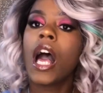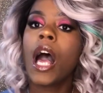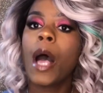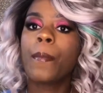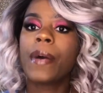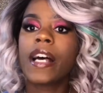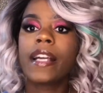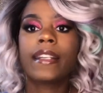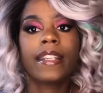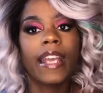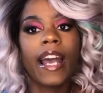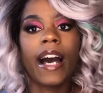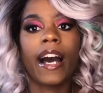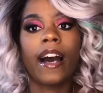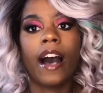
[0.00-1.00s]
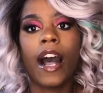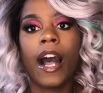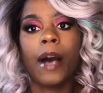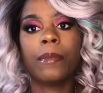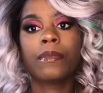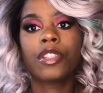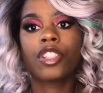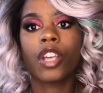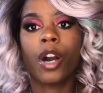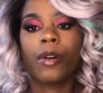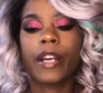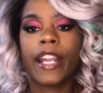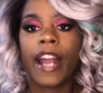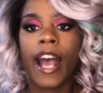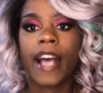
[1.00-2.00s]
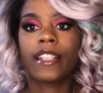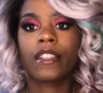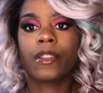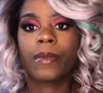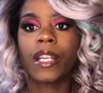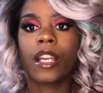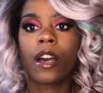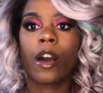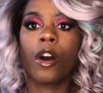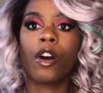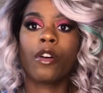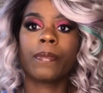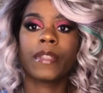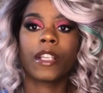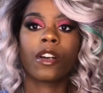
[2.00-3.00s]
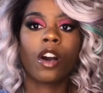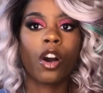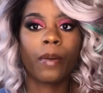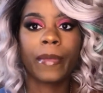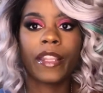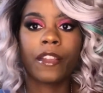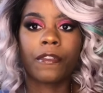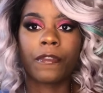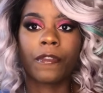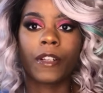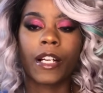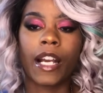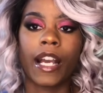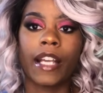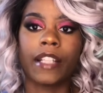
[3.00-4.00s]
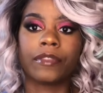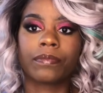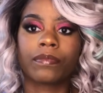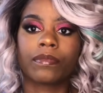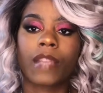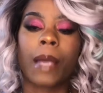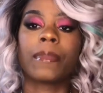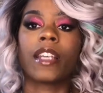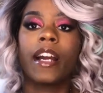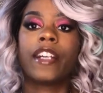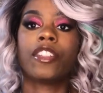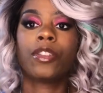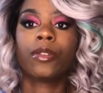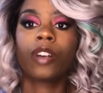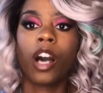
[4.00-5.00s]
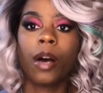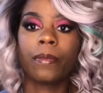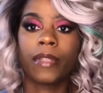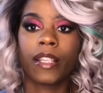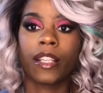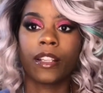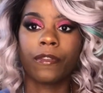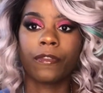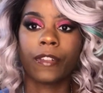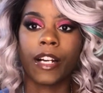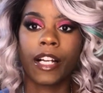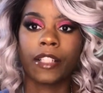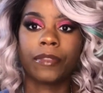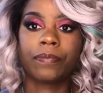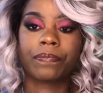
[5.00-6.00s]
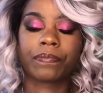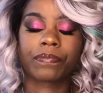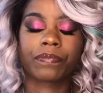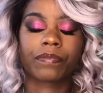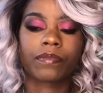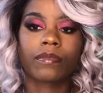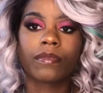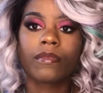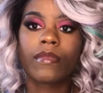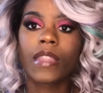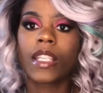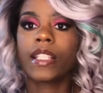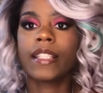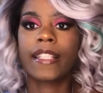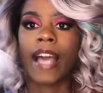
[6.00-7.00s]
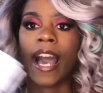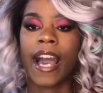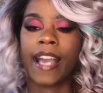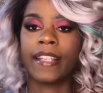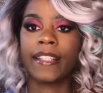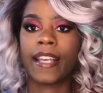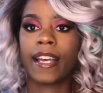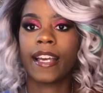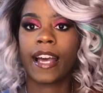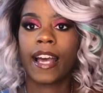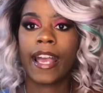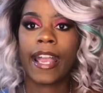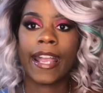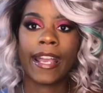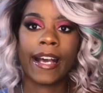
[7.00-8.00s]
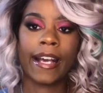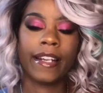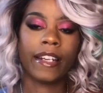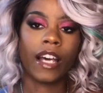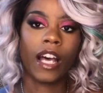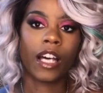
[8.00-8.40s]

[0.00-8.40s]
But yeah, so it has 3 combs, a comb in the front, 2 combs in the front, sides, and a